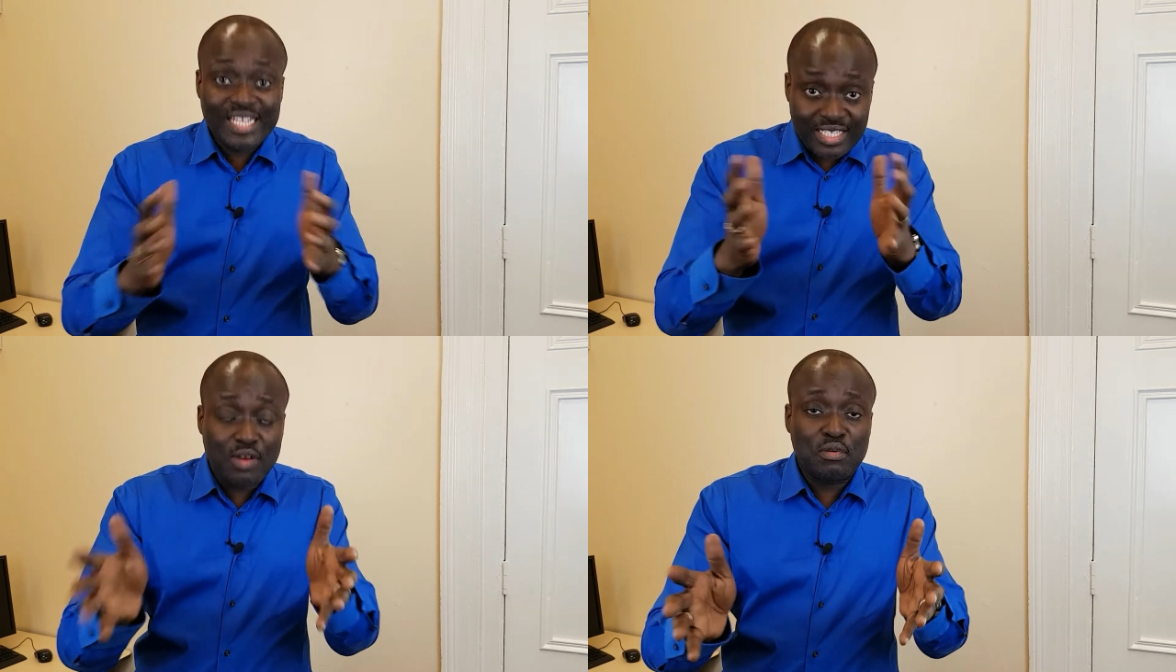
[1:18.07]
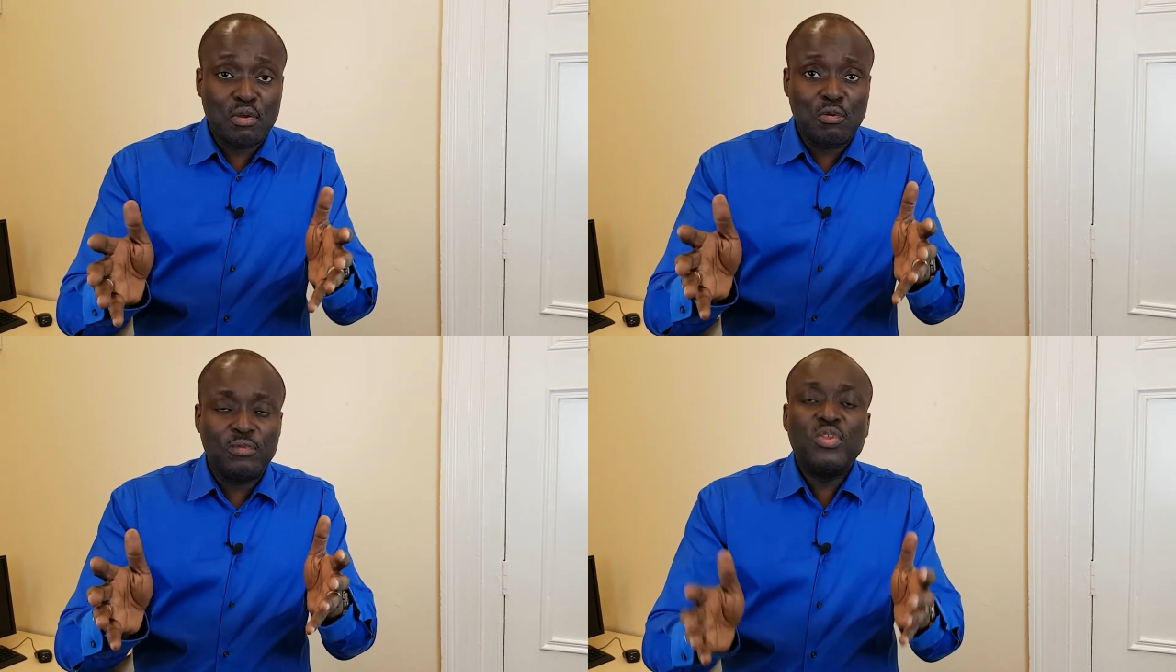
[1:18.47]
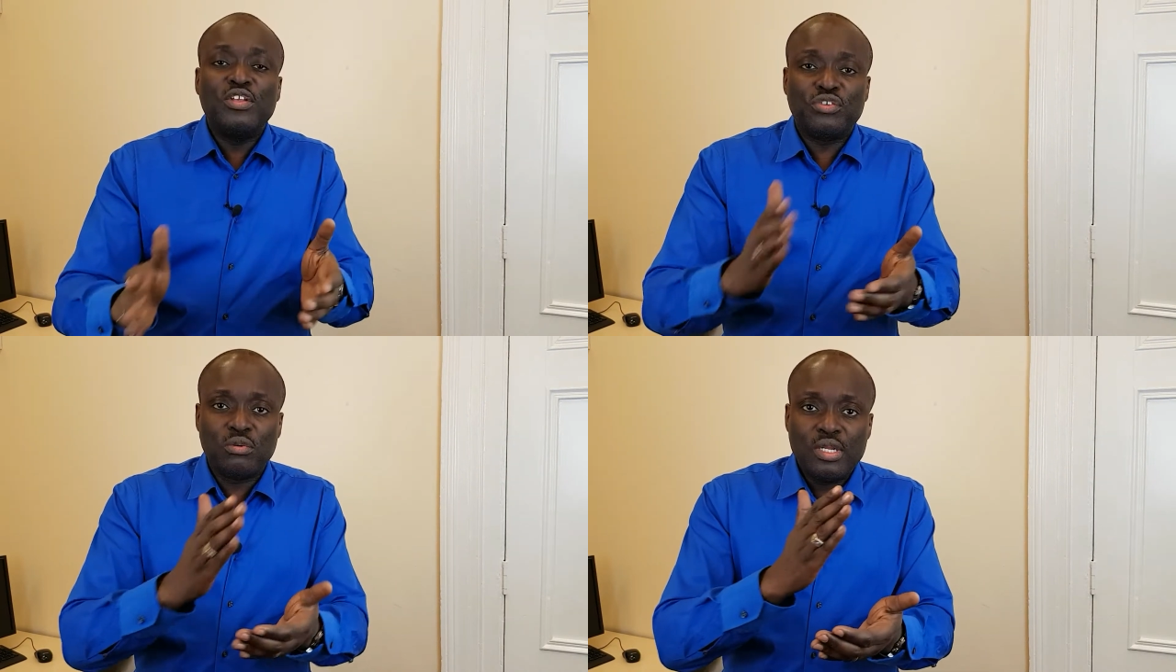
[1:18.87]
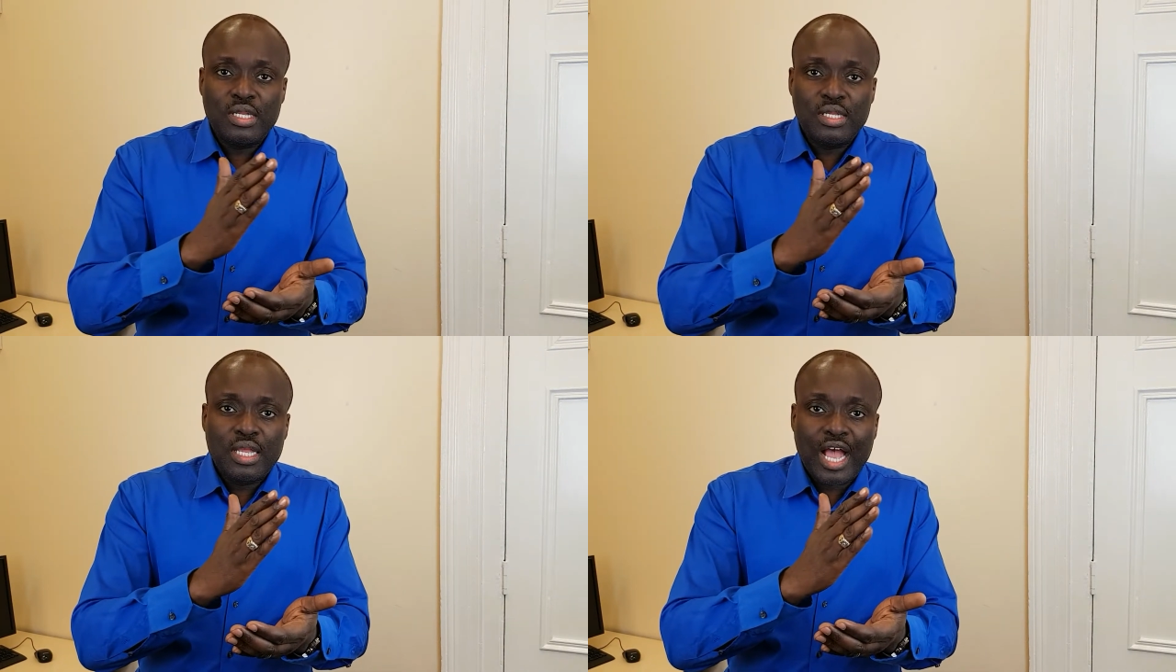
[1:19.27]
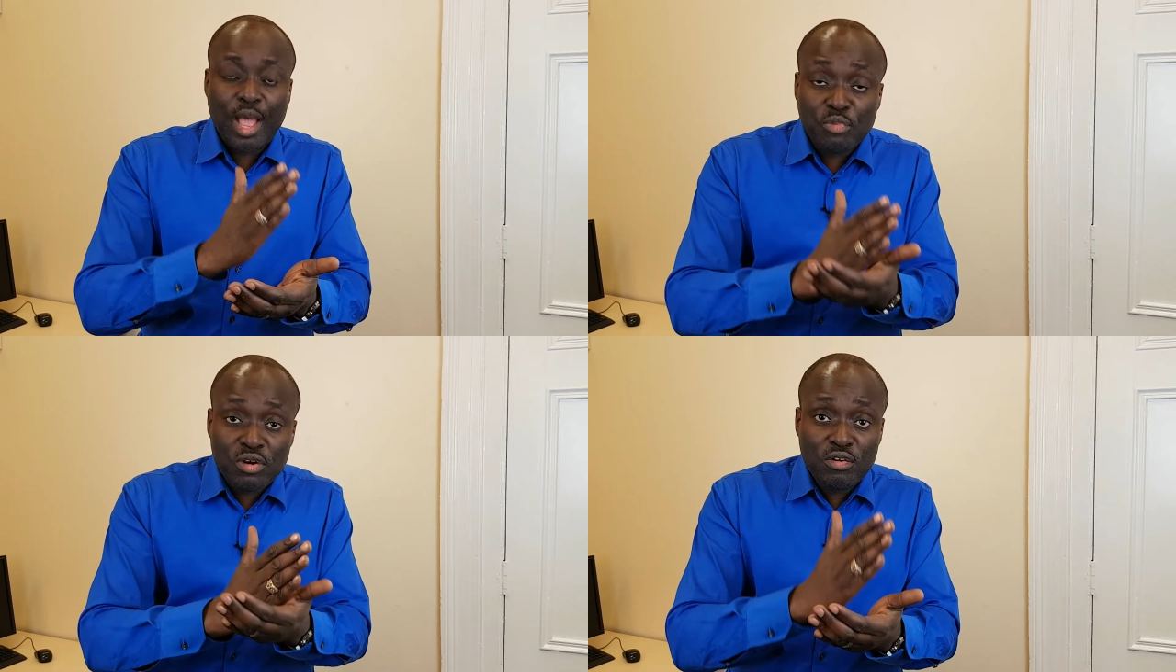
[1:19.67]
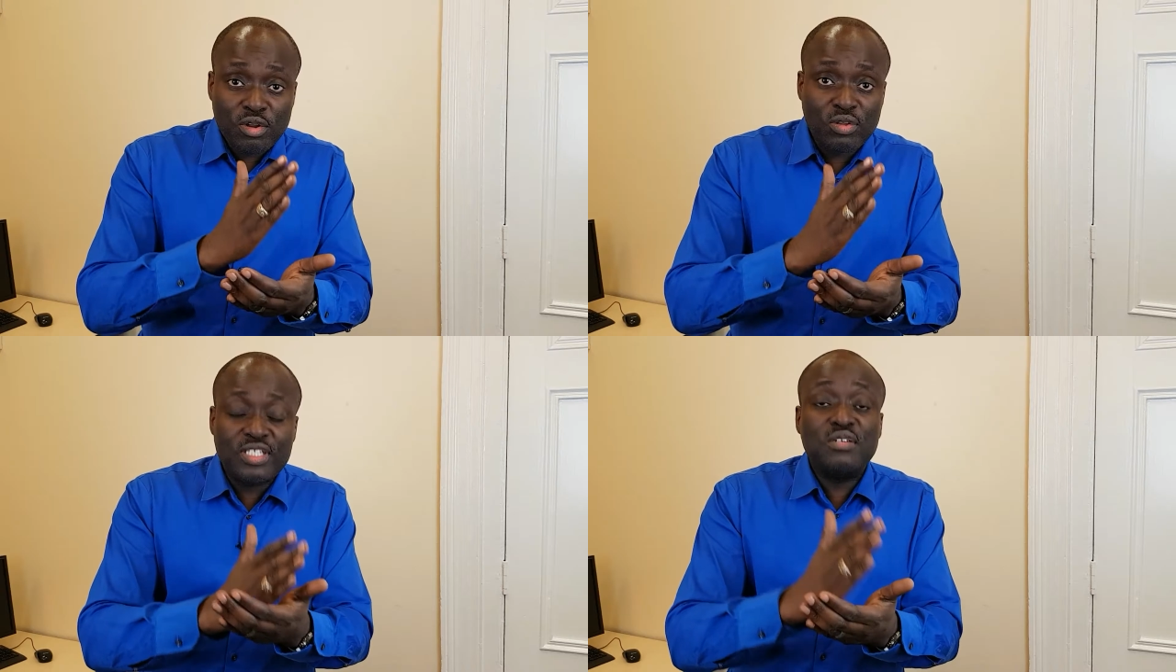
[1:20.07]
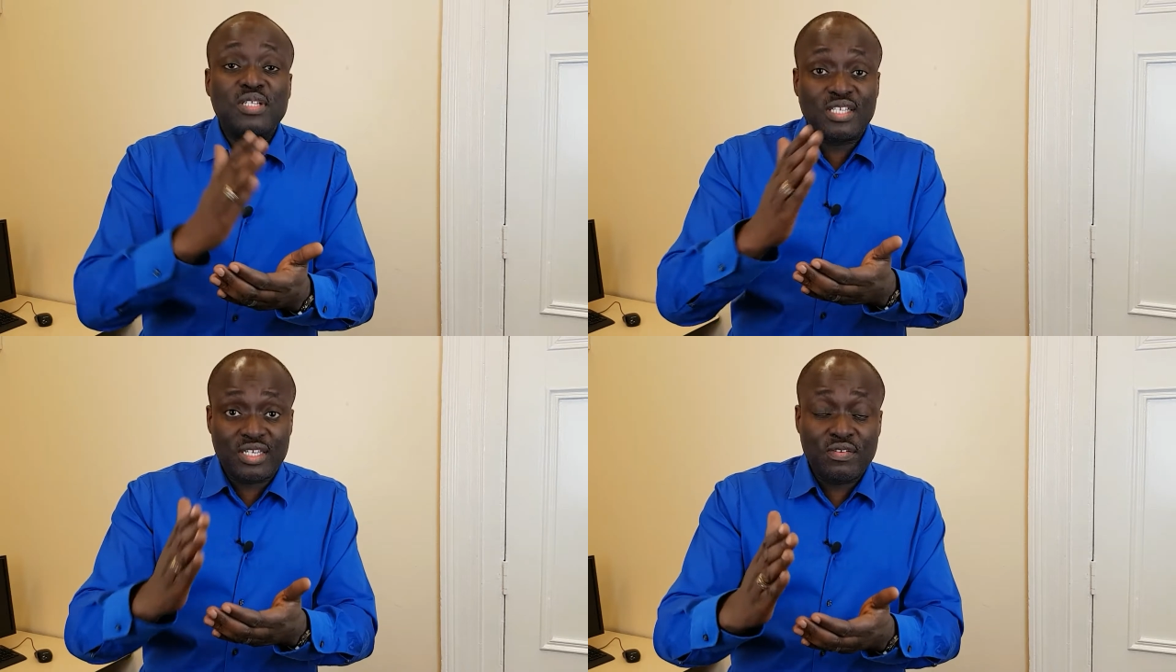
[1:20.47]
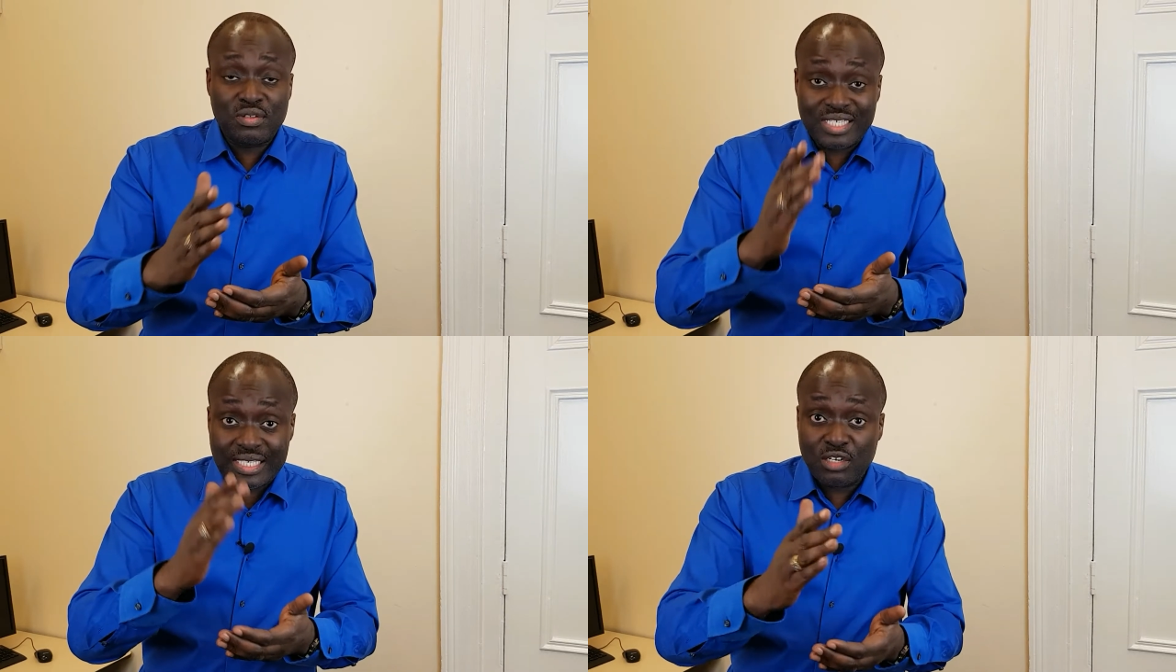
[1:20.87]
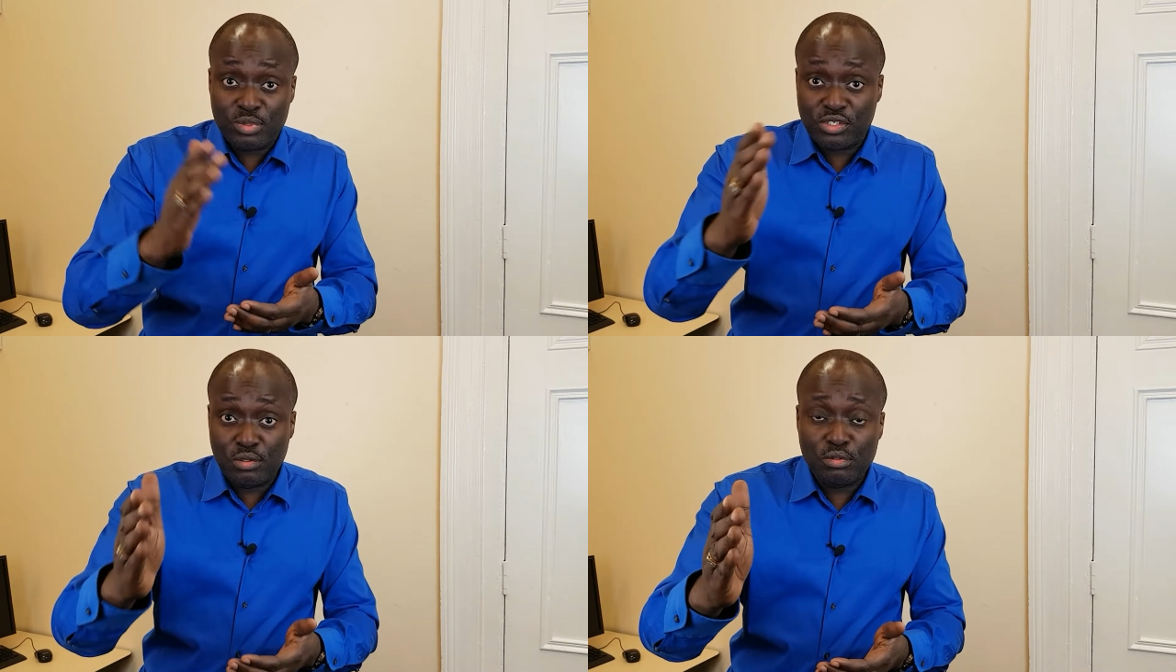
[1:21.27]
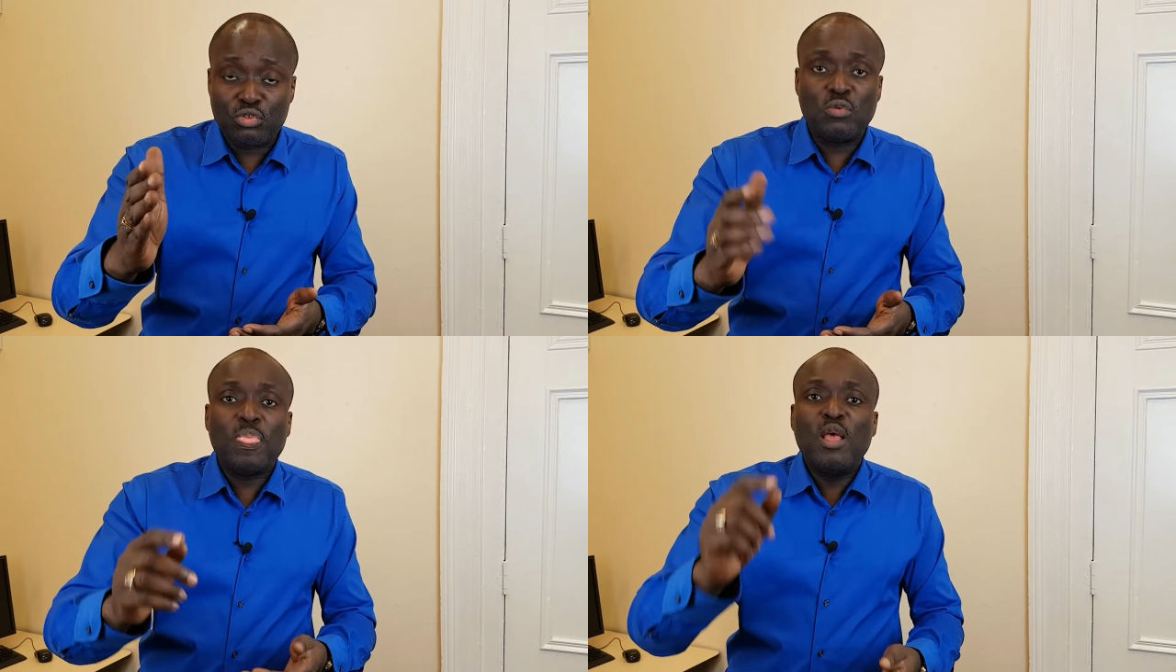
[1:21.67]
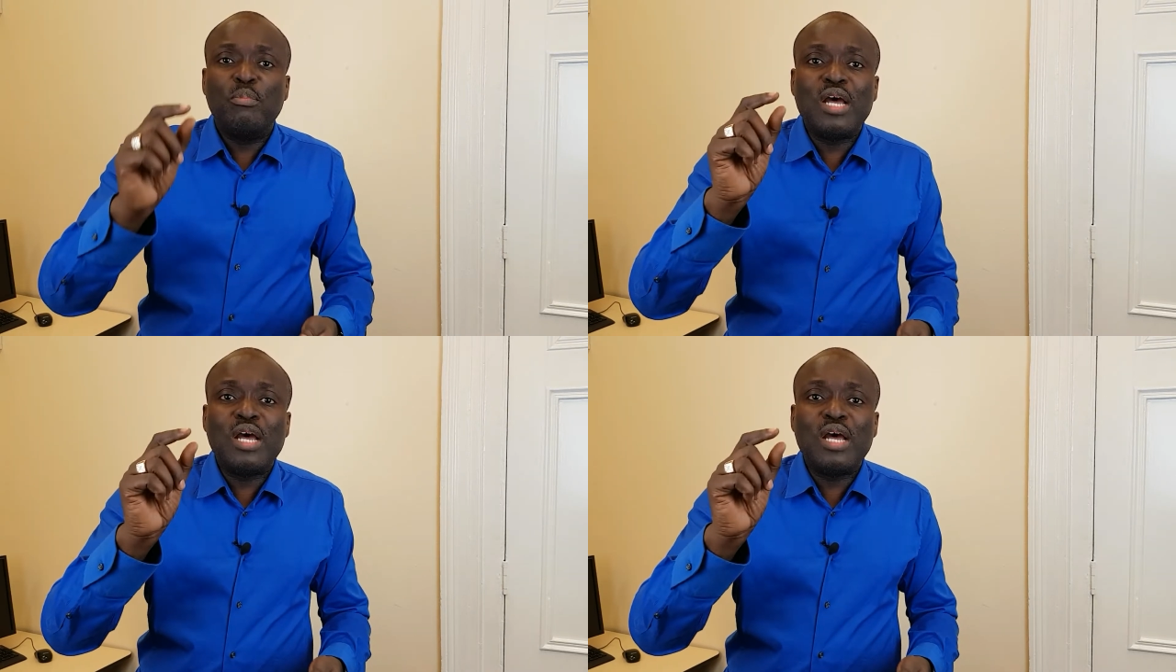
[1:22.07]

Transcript: That's our goal. So I'm going to continue this series on Sell or Be Sold To,